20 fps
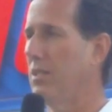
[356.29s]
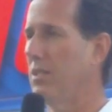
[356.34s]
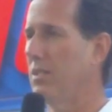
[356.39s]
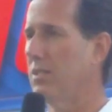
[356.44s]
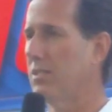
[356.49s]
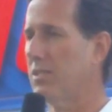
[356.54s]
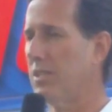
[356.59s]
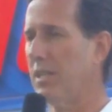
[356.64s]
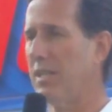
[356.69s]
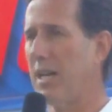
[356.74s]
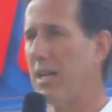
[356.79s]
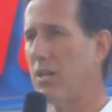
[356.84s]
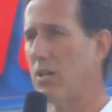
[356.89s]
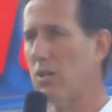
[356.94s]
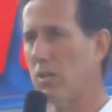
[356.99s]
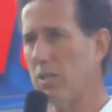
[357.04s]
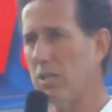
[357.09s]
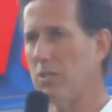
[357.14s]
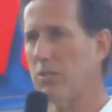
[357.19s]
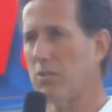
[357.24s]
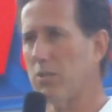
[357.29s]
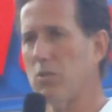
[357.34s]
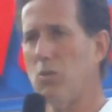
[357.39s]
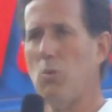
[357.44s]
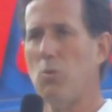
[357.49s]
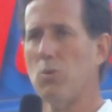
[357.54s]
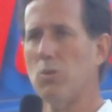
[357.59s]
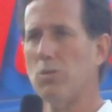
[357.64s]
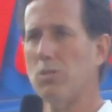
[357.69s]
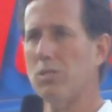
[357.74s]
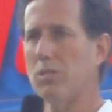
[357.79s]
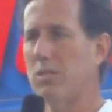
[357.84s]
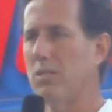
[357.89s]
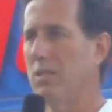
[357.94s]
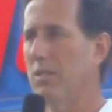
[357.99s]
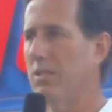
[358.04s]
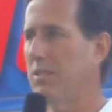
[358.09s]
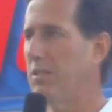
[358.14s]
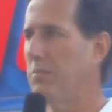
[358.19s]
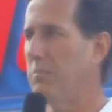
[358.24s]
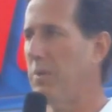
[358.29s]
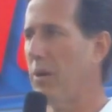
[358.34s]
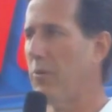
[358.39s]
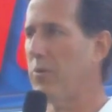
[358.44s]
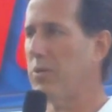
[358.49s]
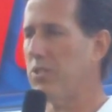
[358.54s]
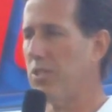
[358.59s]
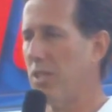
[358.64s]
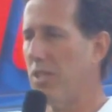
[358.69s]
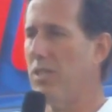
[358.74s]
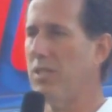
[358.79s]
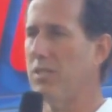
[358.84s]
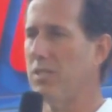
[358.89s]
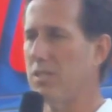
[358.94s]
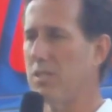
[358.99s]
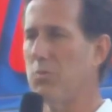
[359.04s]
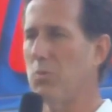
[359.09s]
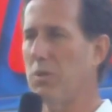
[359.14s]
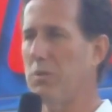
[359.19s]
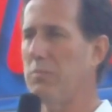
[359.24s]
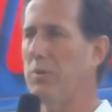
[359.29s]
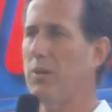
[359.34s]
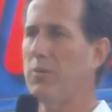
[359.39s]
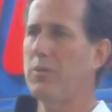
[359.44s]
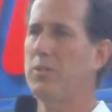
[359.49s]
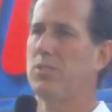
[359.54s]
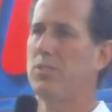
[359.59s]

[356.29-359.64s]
set out a clear course that marriage is what marriage